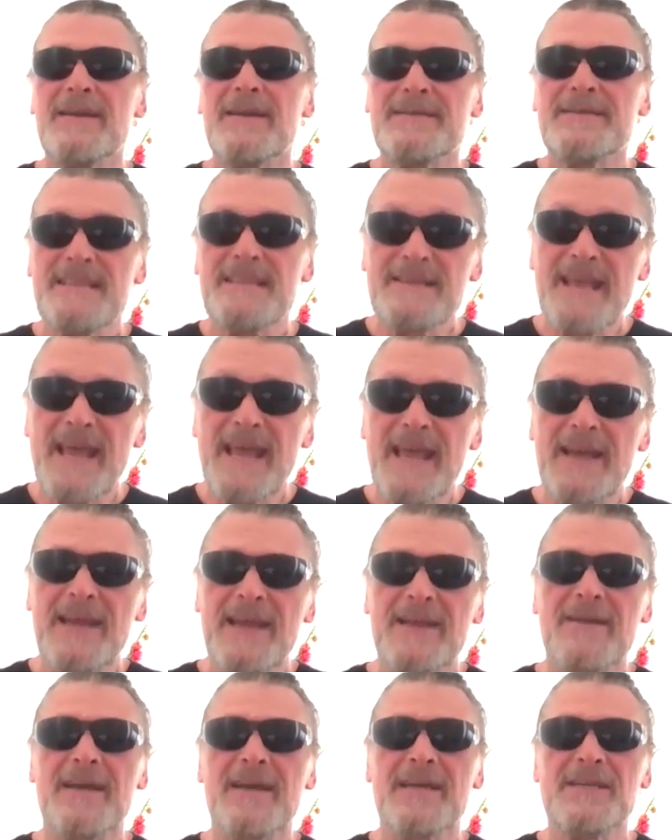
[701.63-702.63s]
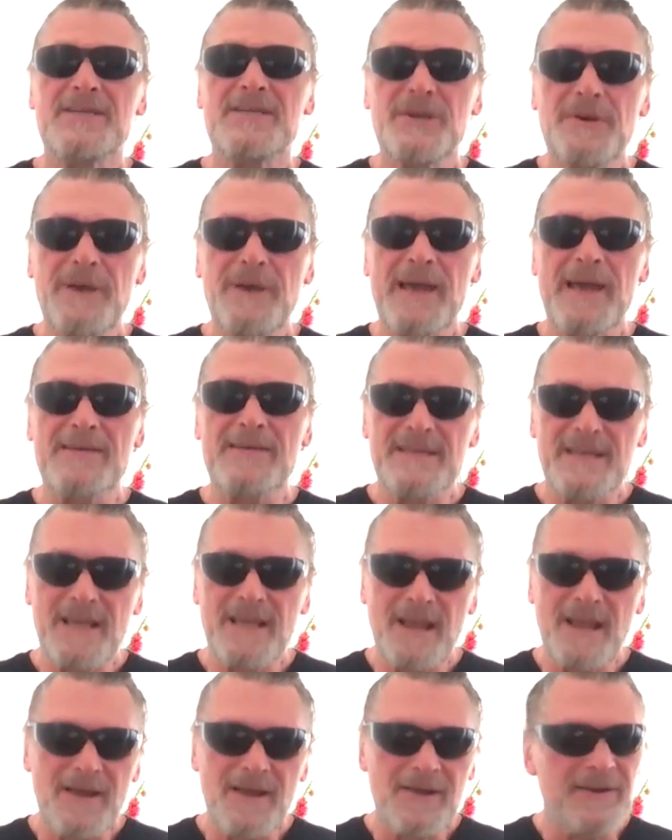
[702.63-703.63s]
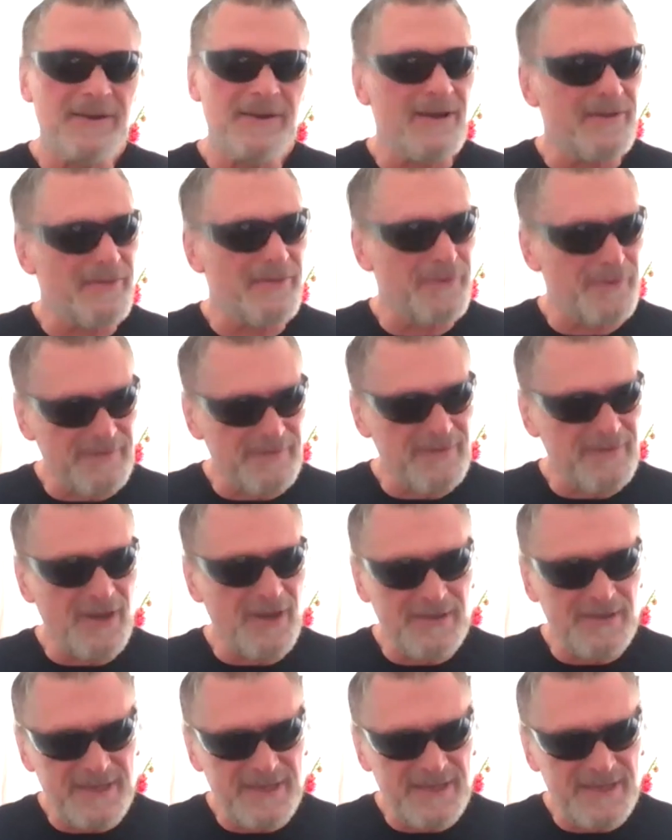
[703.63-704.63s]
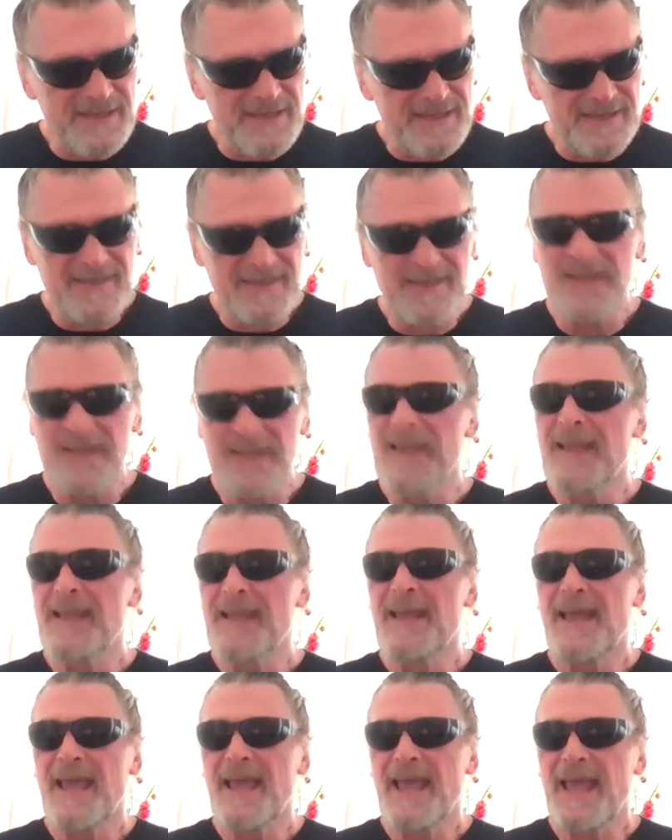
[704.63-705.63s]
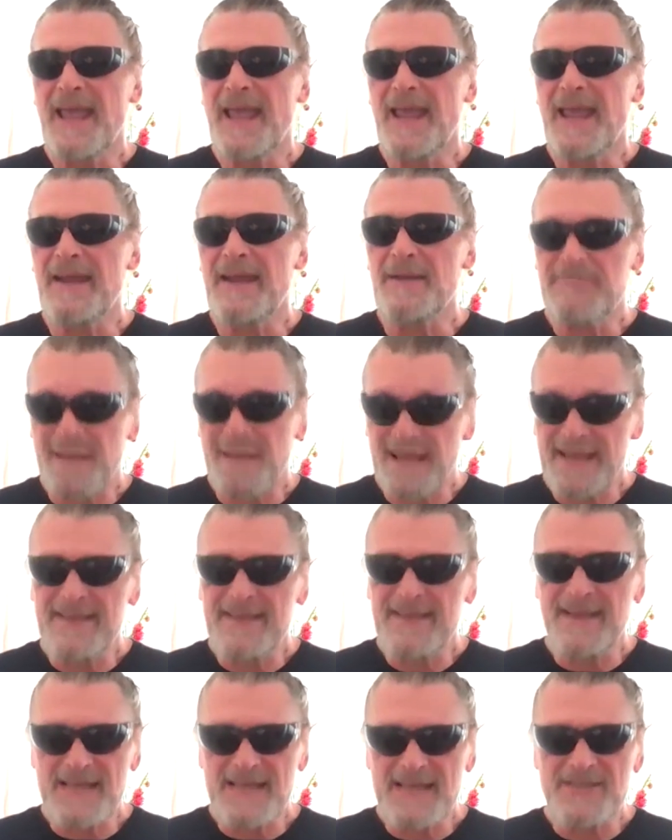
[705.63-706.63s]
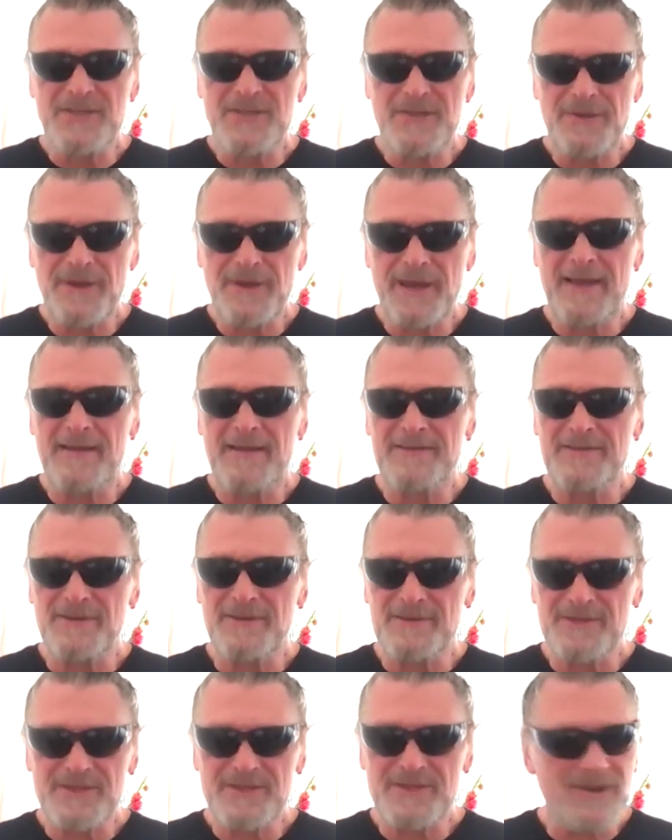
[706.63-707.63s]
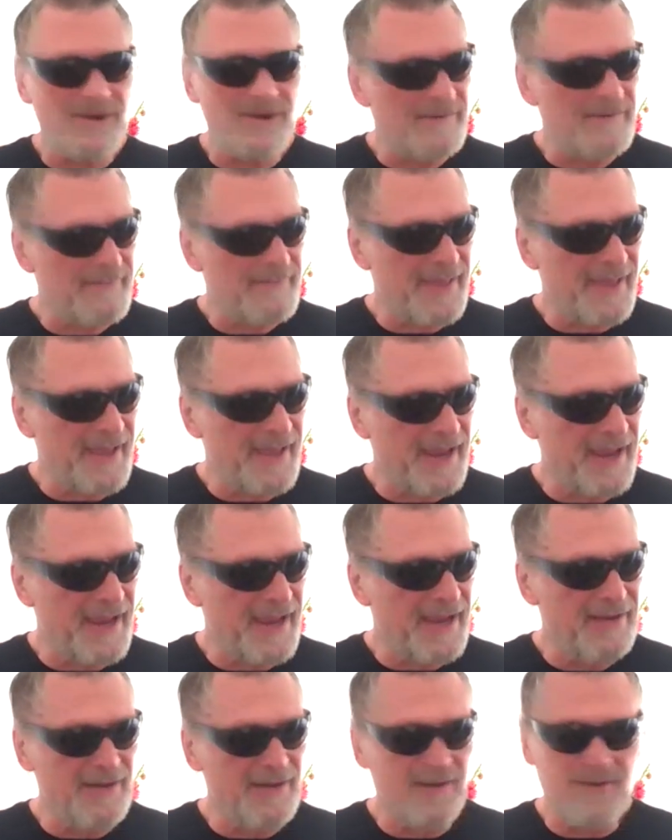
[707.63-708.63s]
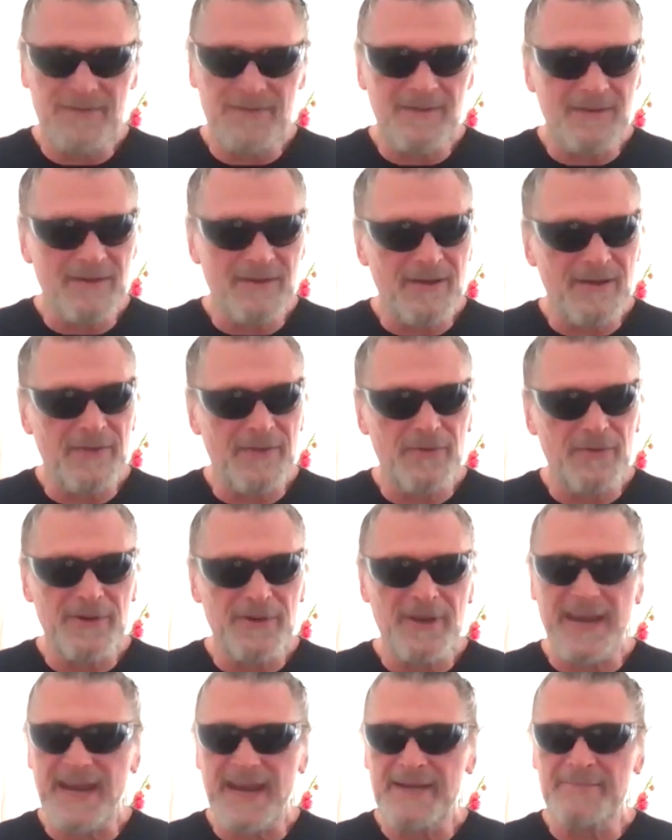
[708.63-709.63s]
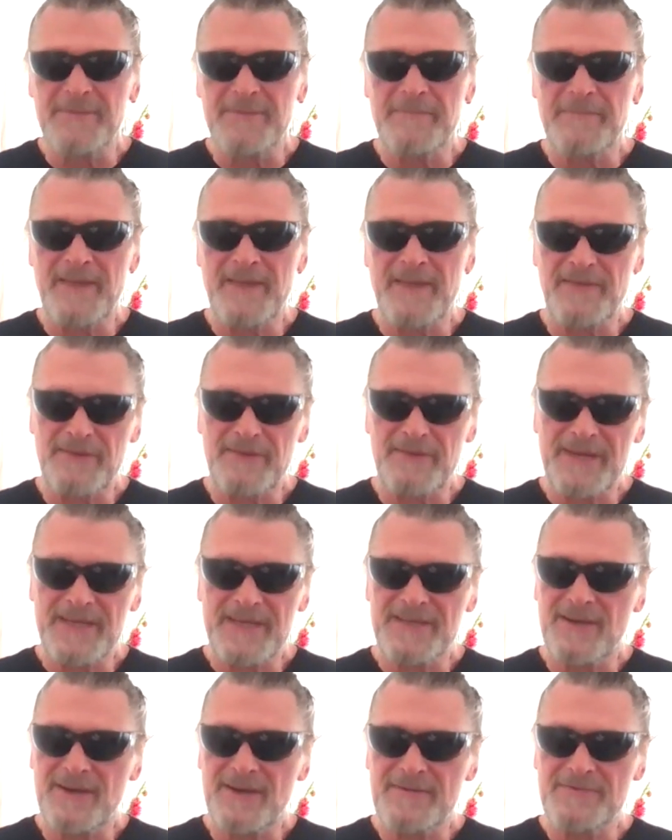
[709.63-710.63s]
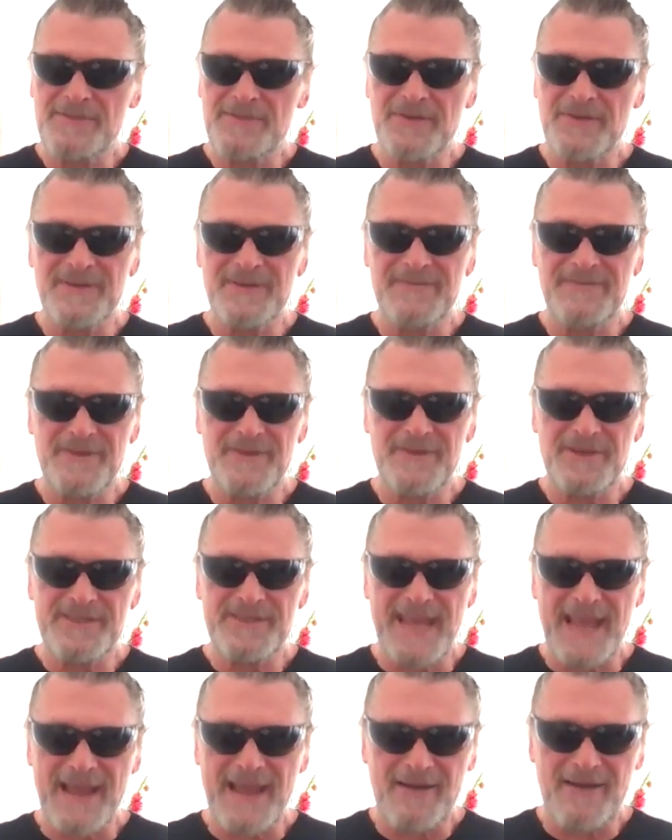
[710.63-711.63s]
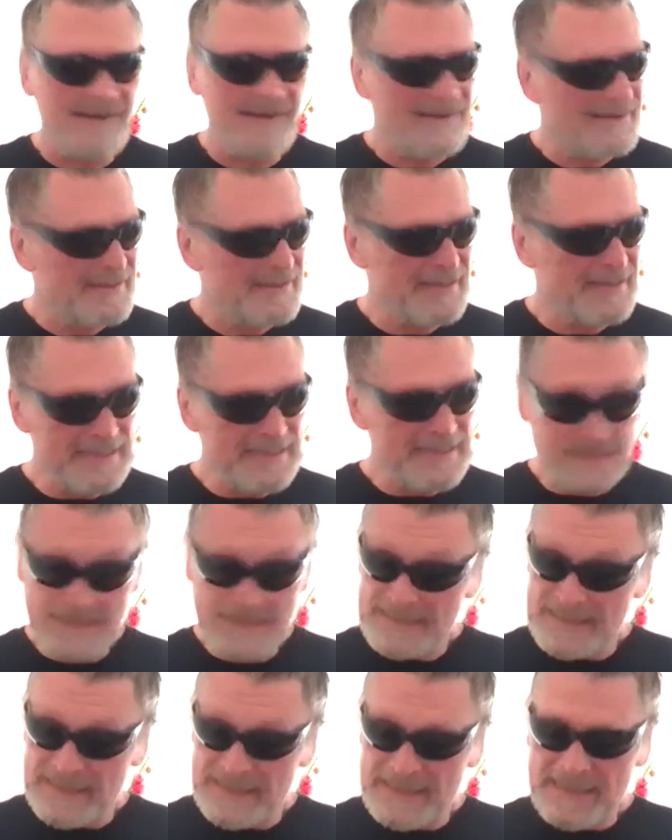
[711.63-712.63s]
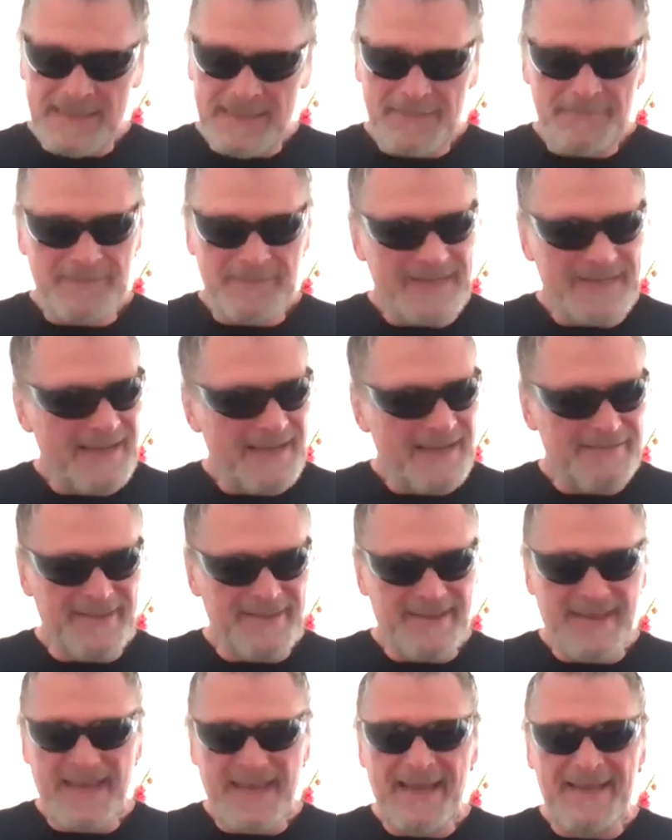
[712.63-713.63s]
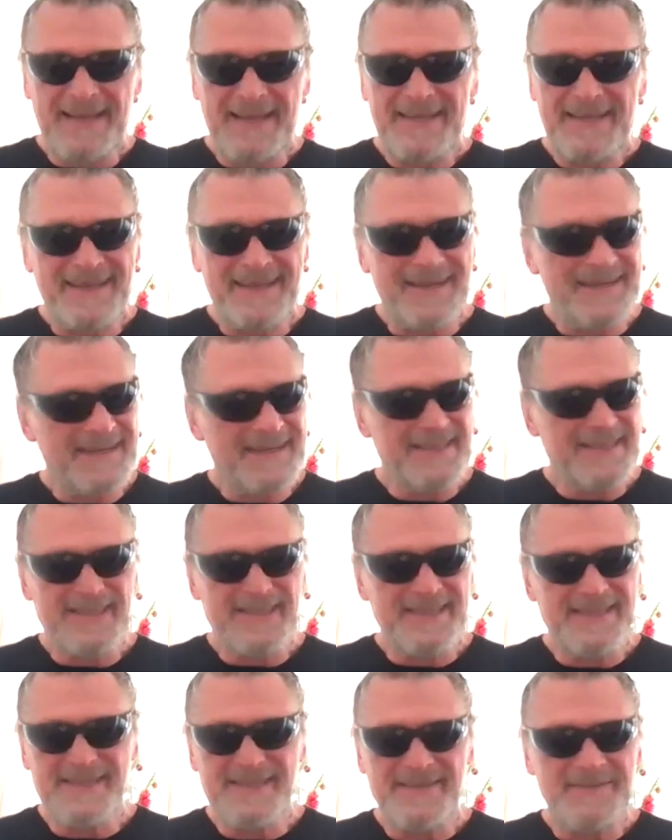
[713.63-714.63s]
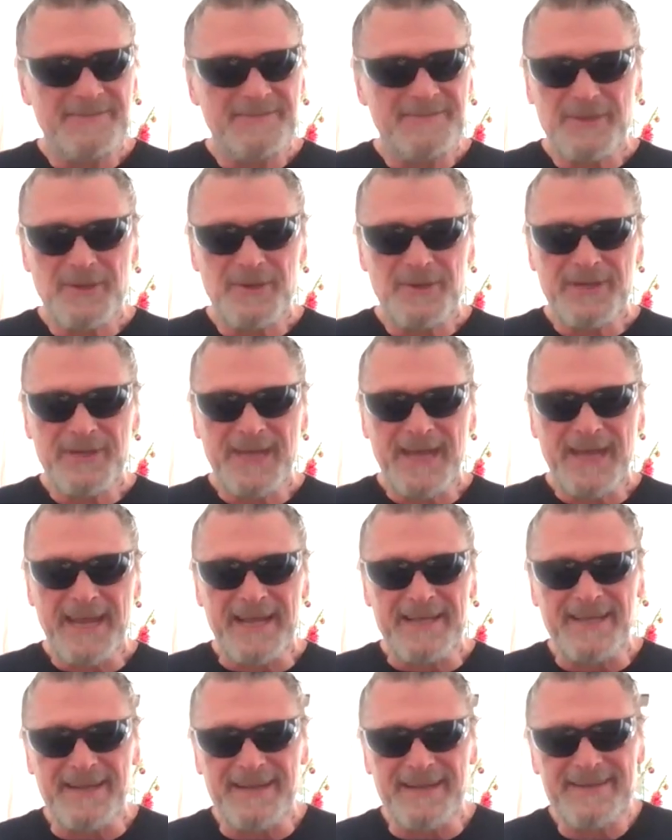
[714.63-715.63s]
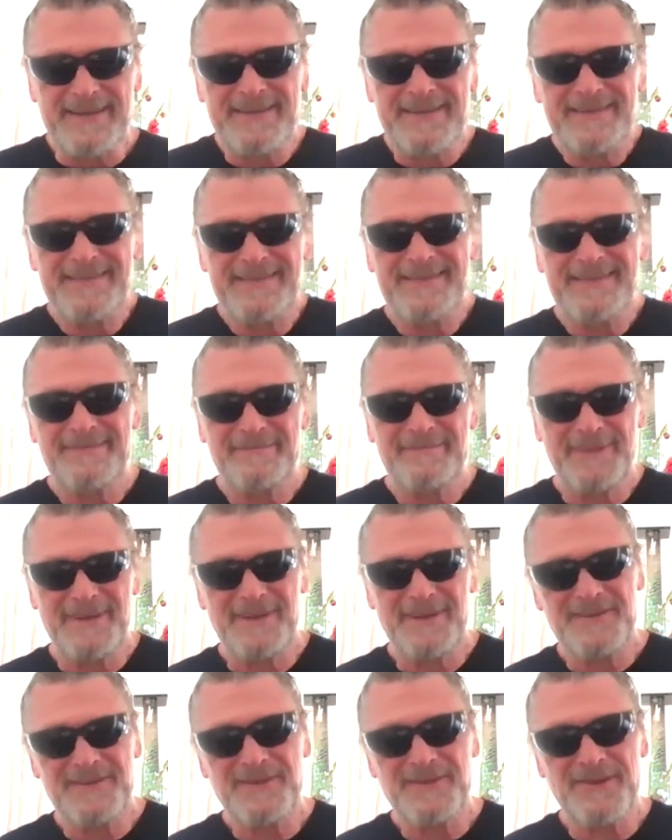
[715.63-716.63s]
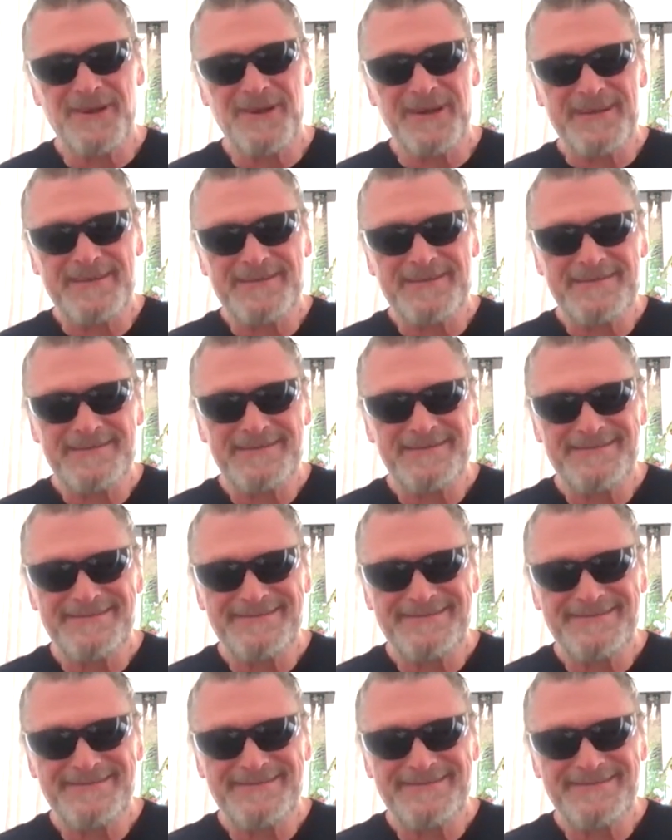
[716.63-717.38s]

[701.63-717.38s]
And I did that, and I had 2 hours to go, and I thought, I've got this. And I played the last 2 hours nonstop, and I thought I had him about 3 times during the first hour. But after that, I just couldn't get it, But I was trying.